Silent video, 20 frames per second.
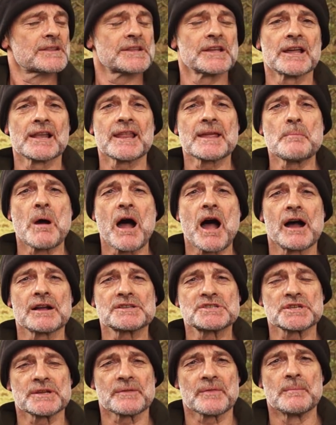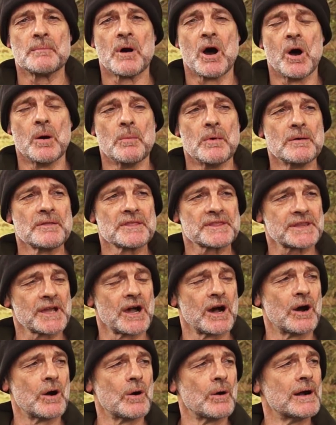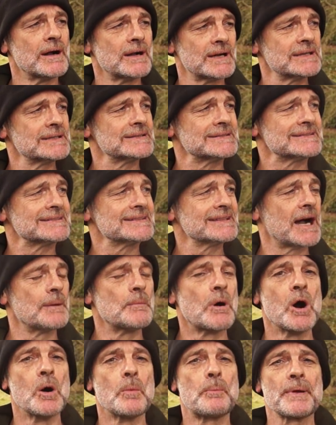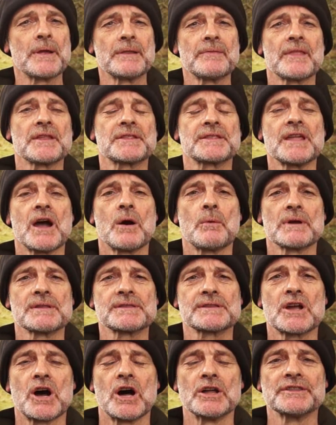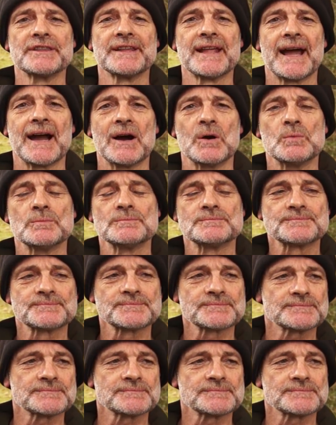It's early March at the moment, so I'm hoping the snow has gone now.